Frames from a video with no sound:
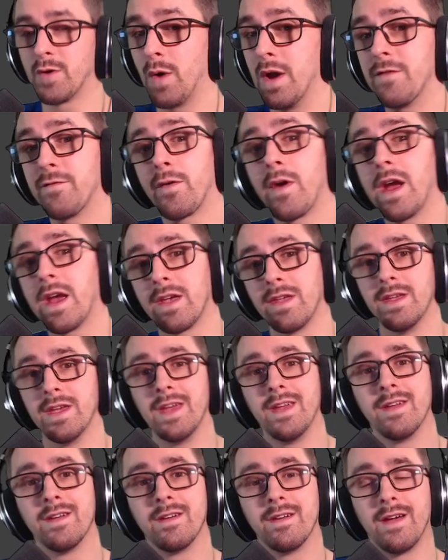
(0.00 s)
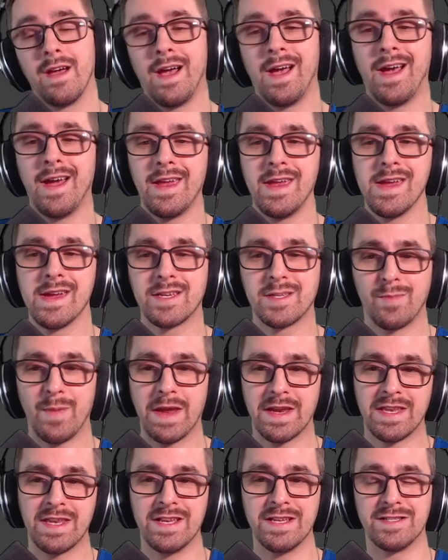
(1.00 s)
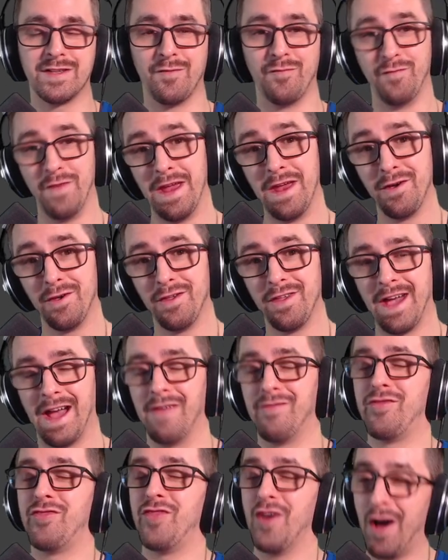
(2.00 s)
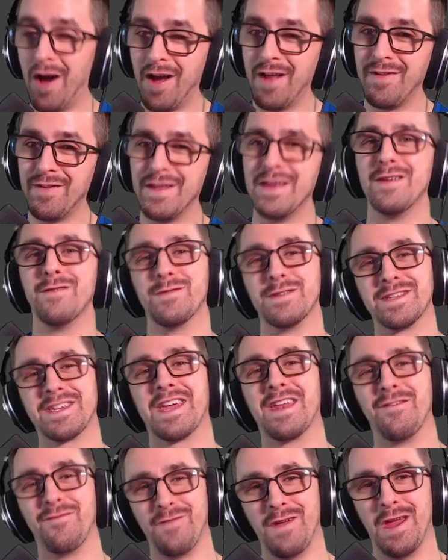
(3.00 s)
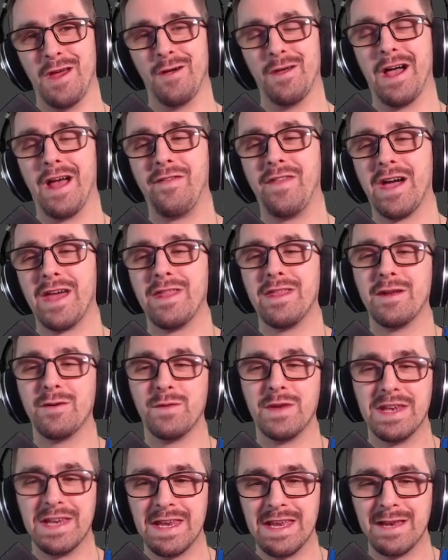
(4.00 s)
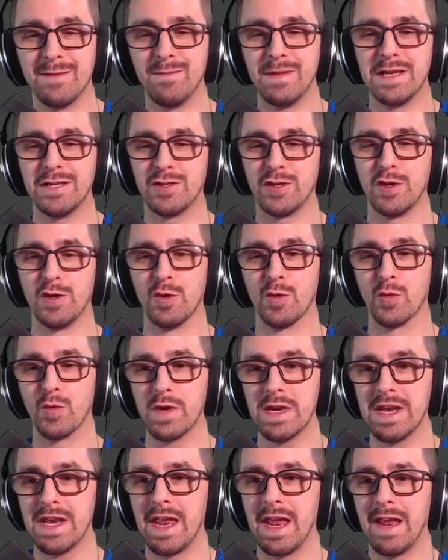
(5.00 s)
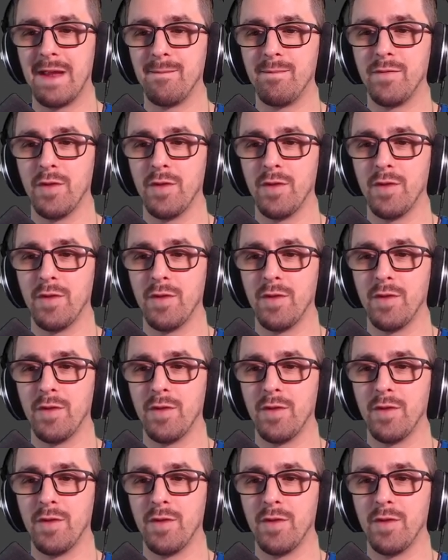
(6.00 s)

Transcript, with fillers: quite frankly, I expected it to fail. I thought that it was going to fail. I thought they would need me to rename